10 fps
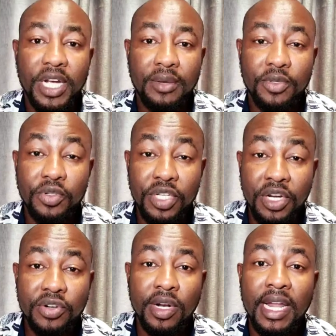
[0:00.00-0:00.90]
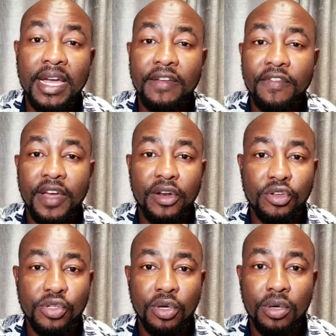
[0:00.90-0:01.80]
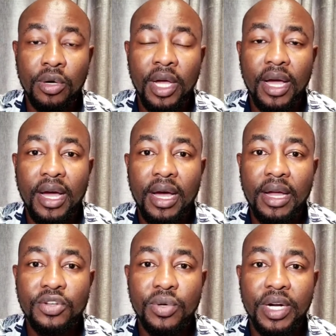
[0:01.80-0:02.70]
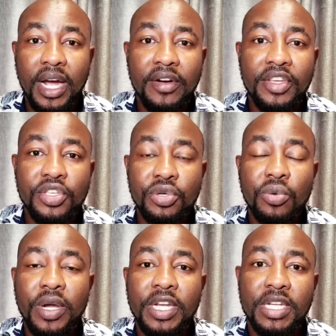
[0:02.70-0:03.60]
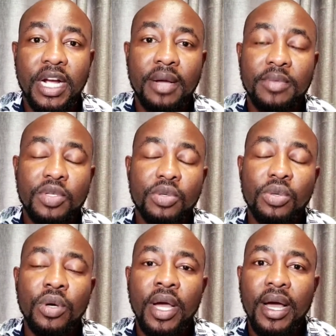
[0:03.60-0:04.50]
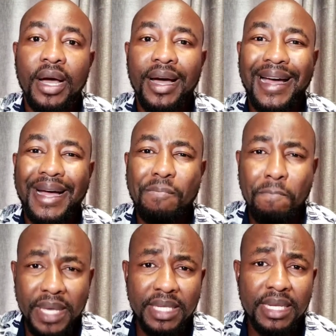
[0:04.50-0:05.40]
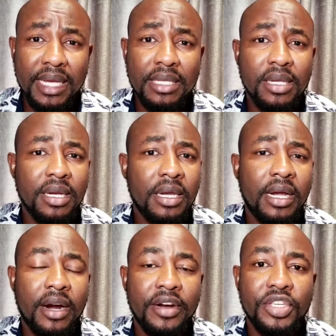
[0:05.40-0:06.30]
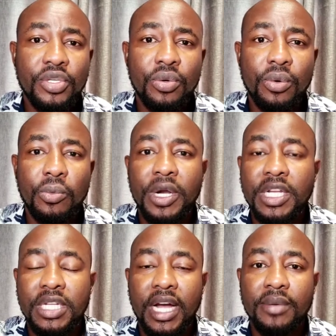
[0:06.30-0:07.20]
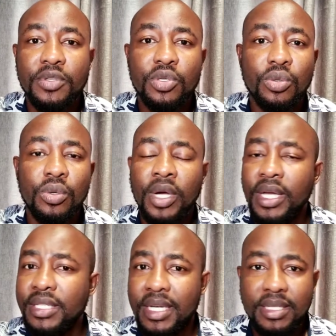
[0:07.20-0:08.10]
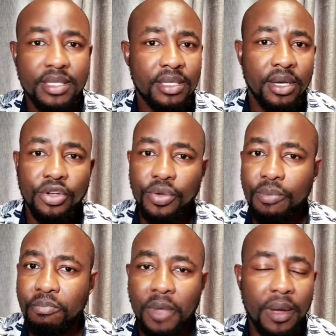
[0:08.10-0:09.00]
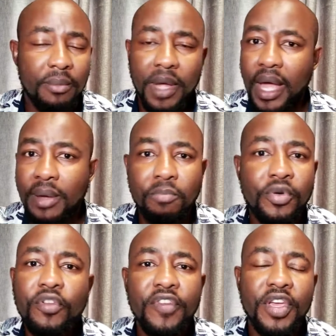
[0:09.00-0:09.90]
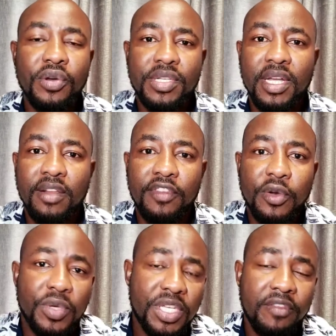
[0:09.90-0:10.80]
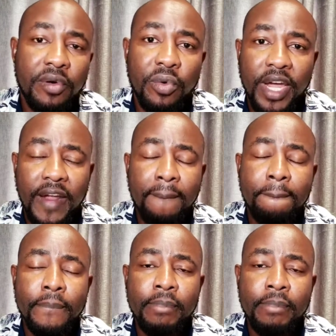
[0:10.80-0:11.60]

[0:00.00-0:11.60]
it comes to general life, and also to encourage you when it comes to business, and encourage you when it comes to just improving yourself in whichever way.